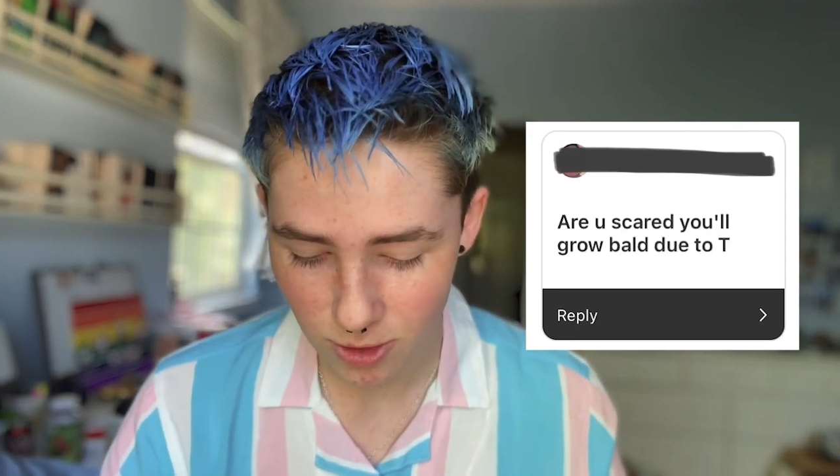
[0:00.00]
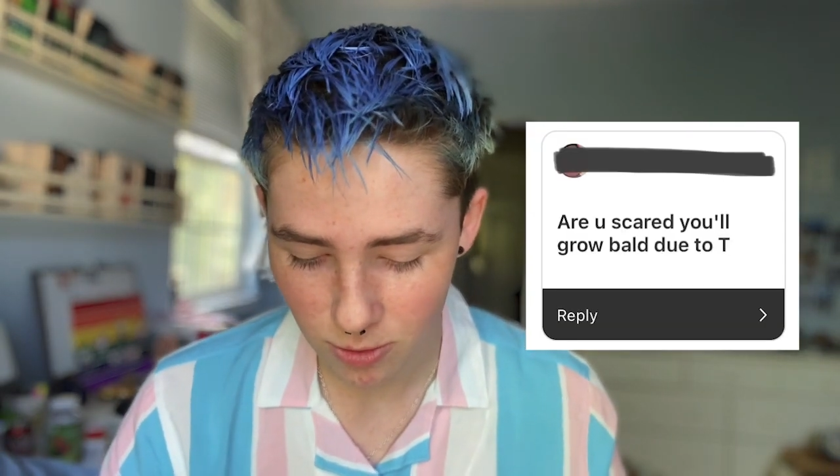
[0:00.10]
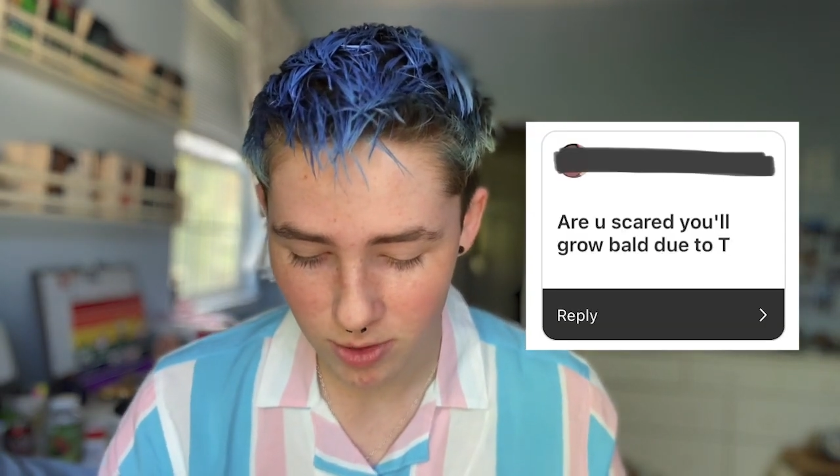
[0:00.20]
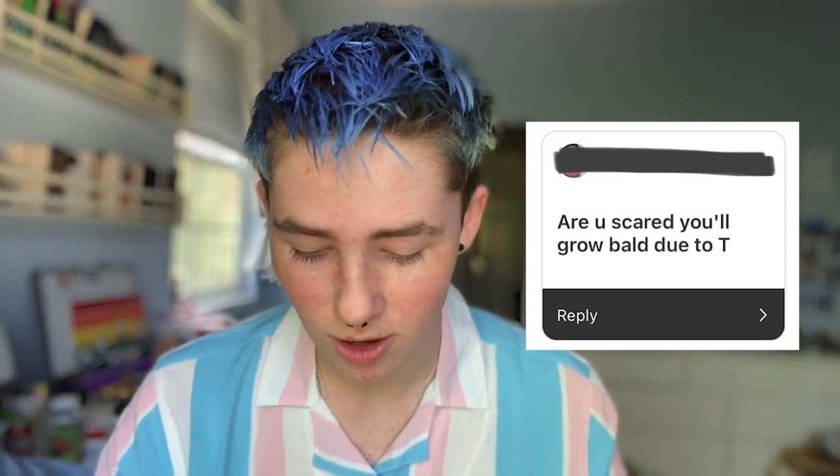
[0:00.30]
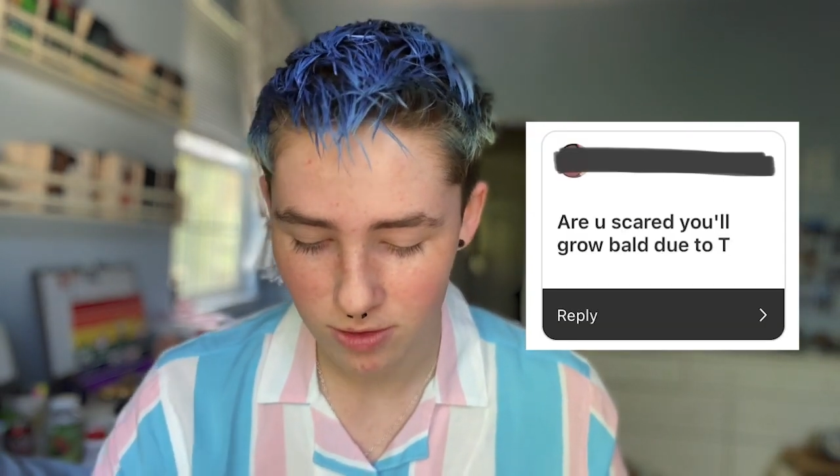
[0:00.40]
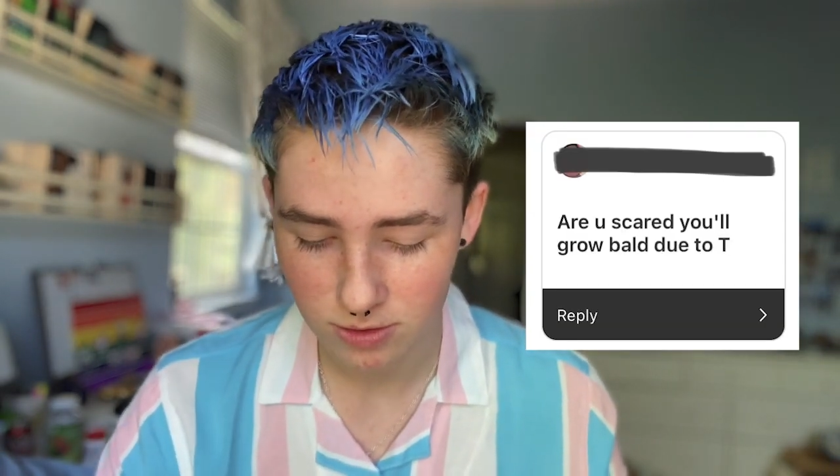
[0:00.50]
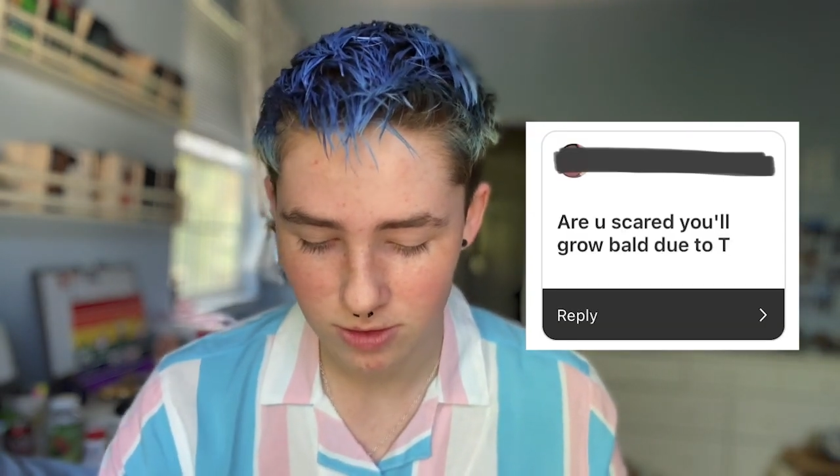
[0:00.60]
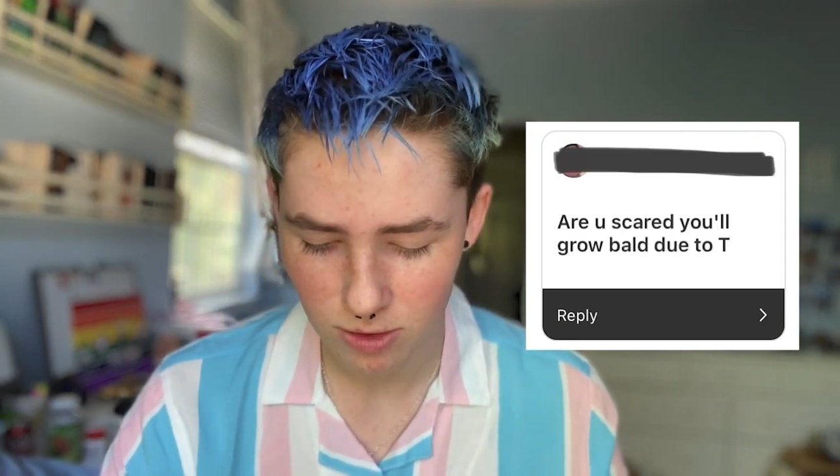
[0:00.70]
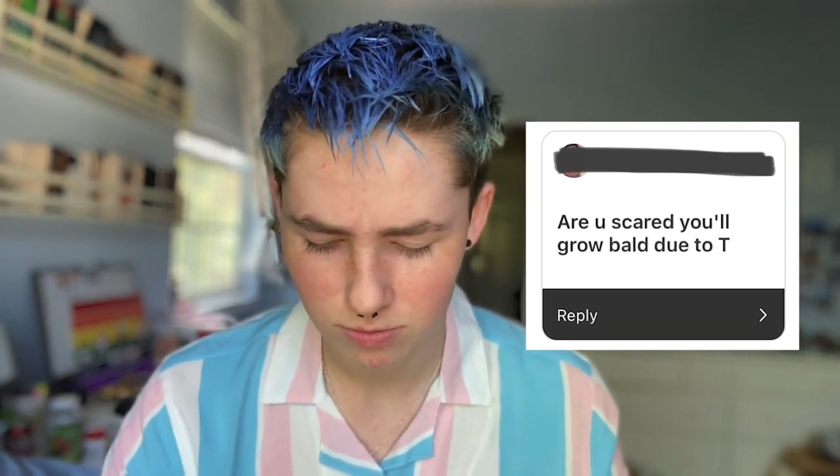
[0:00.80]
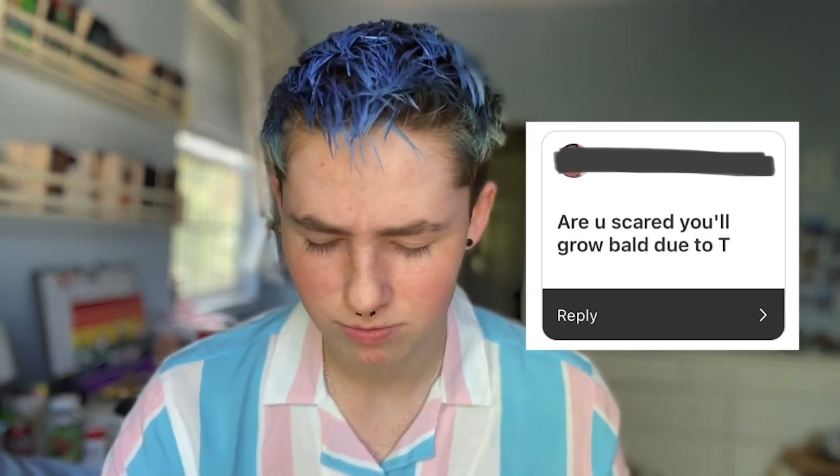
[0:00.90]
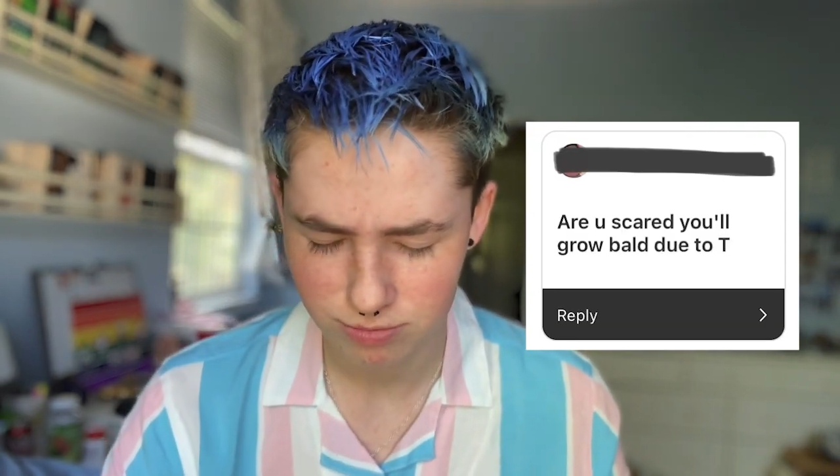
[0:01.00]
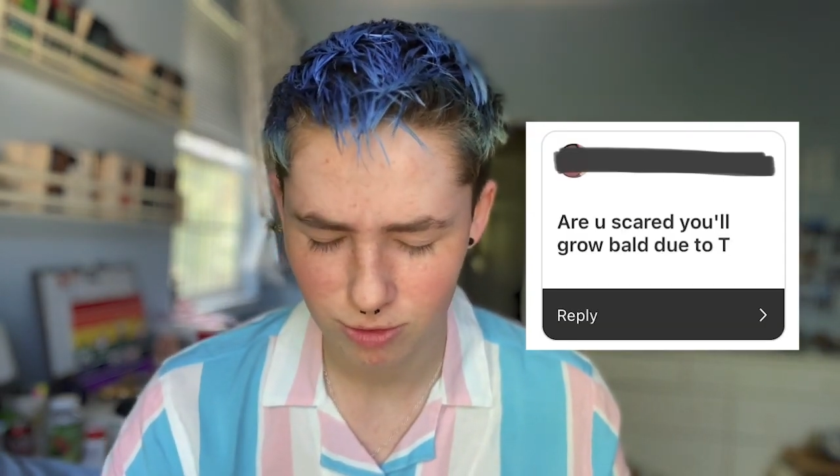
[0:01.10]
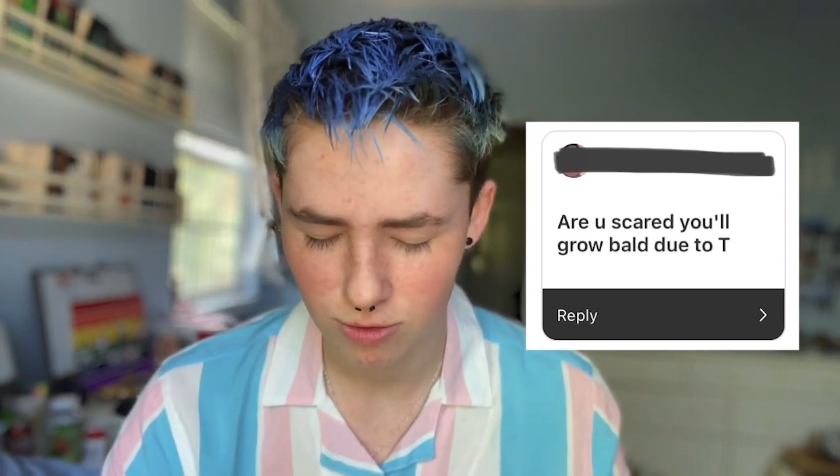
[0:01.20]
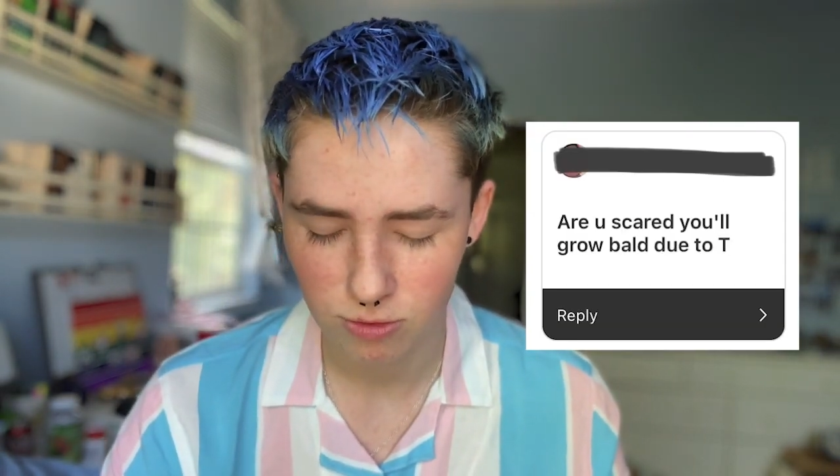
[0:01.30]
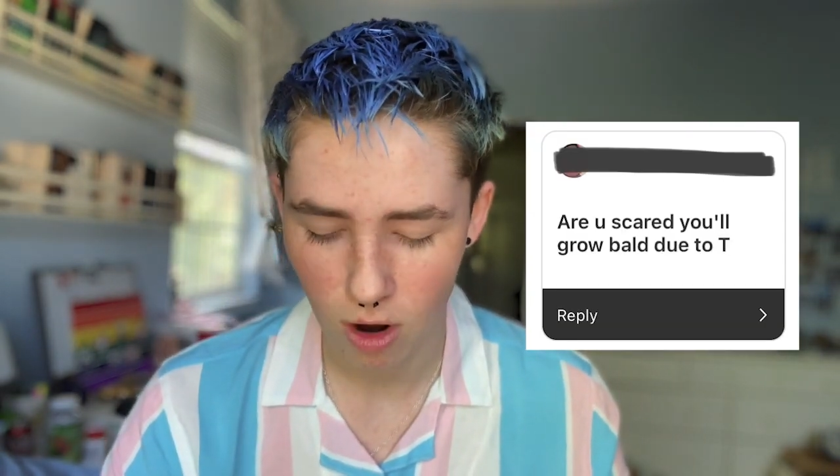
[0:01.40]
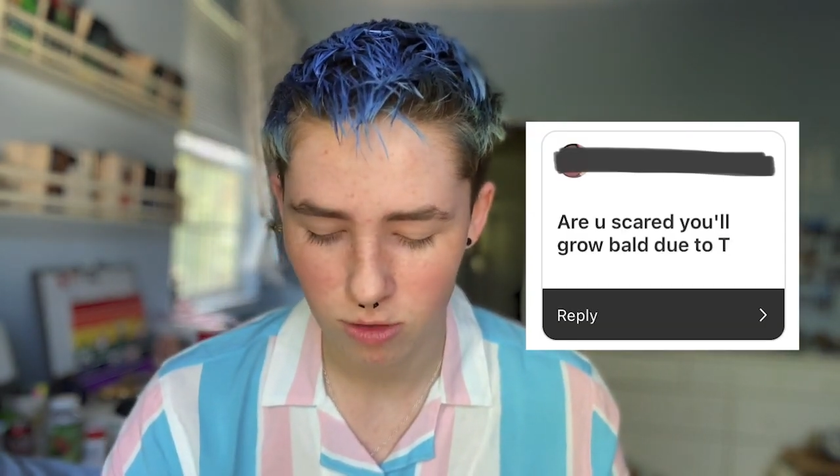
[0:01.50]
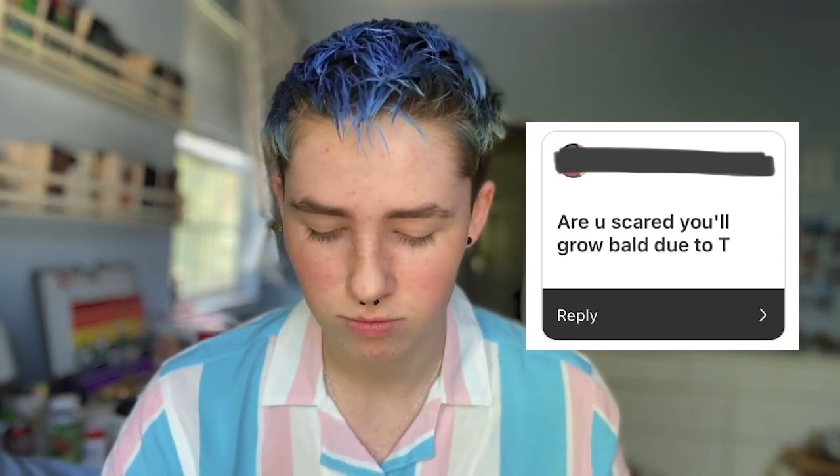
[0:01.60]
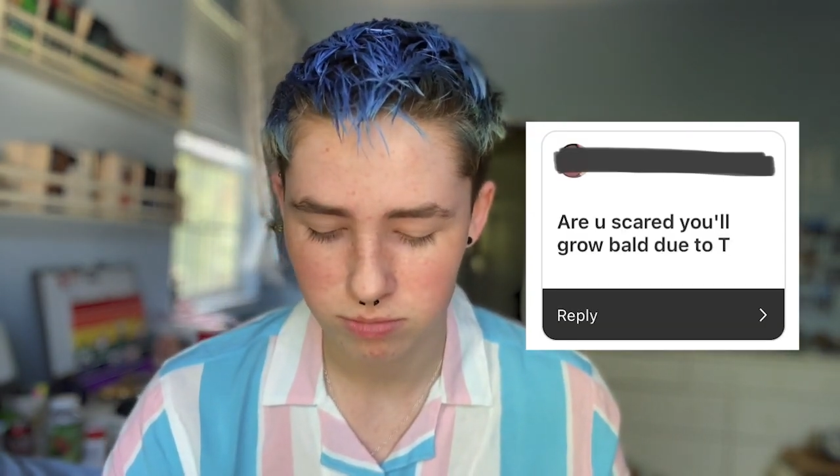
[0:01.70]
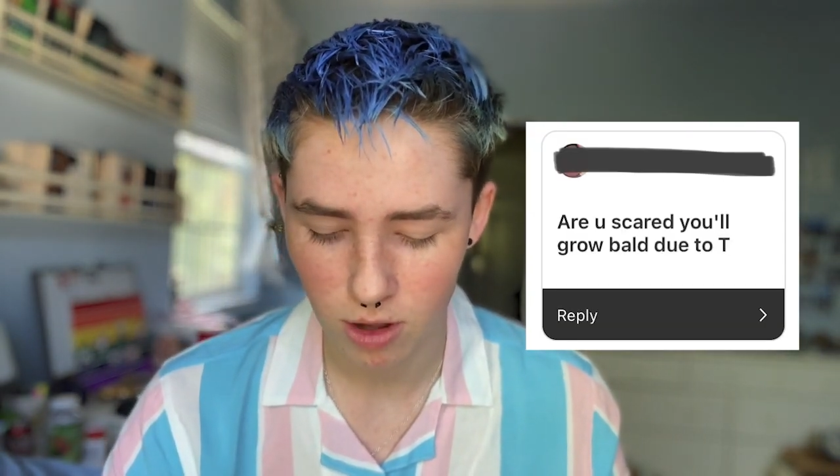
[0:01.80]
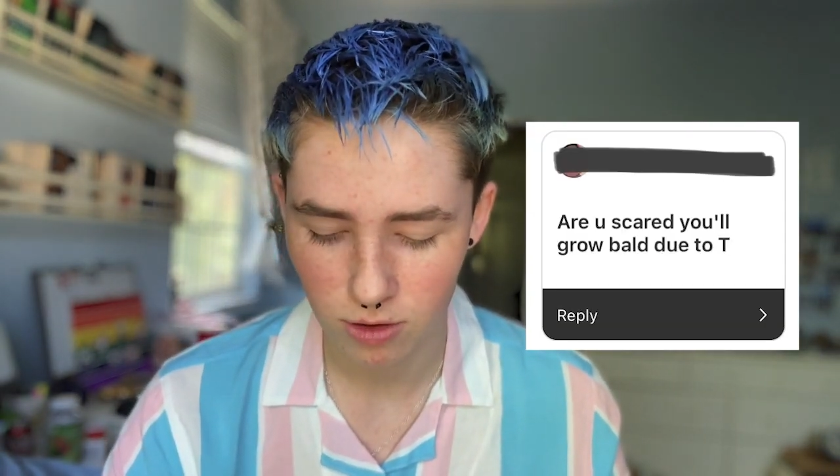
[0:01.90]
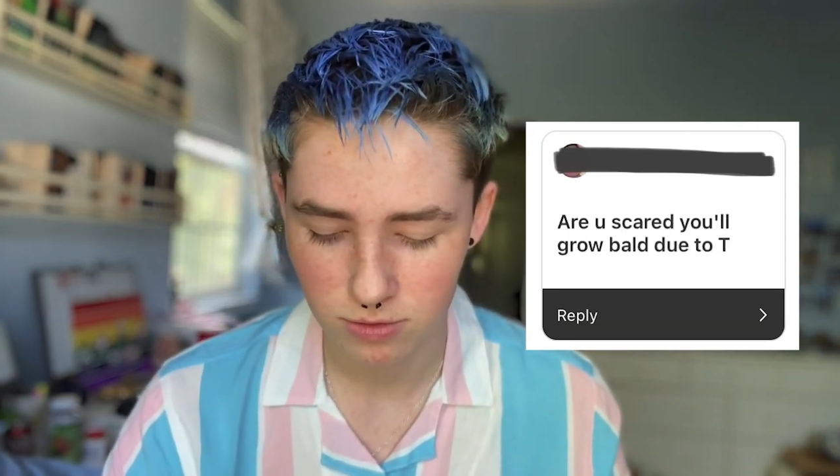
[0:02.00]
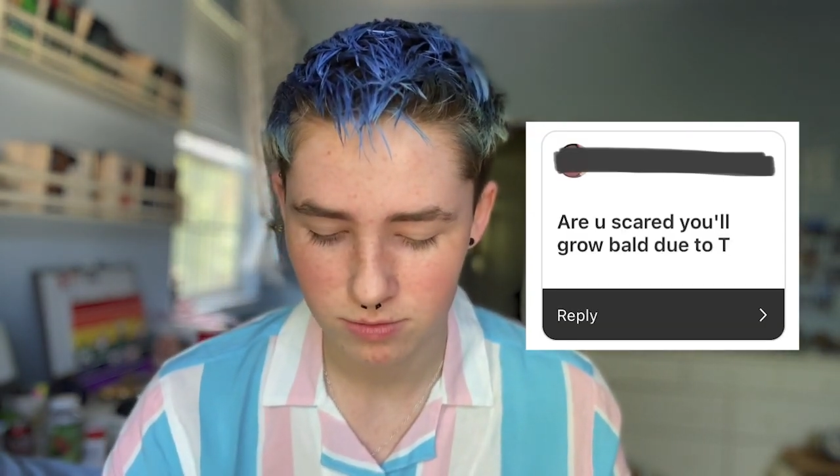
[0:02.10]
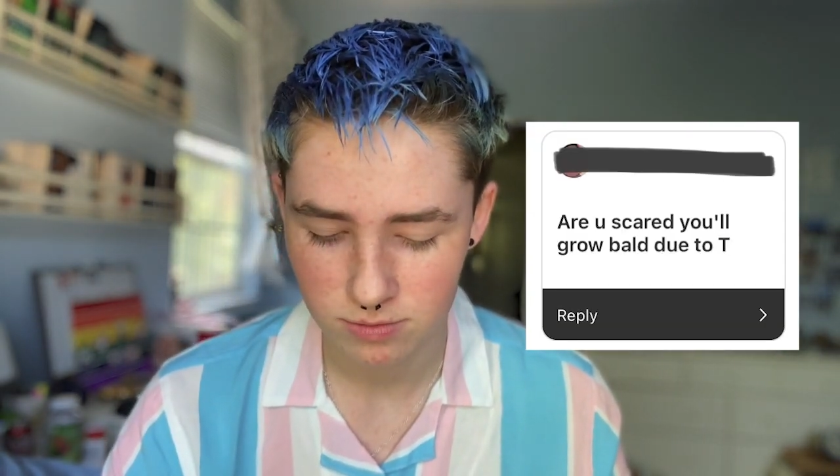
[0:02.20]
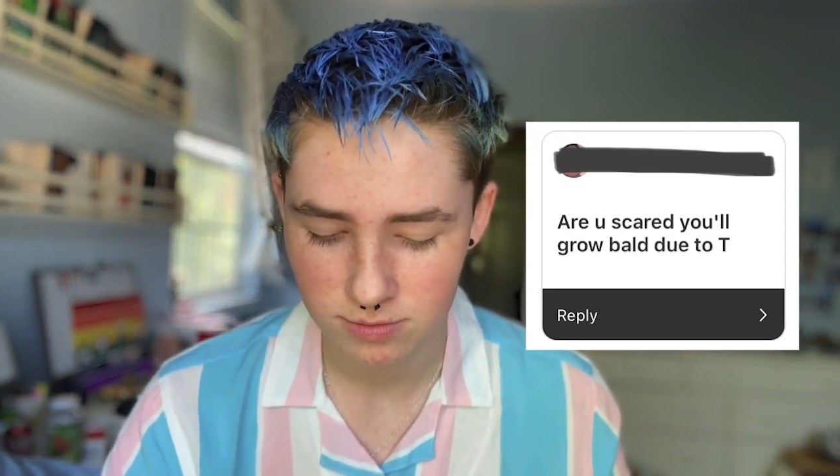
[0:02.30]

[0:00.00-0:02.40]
grow bald?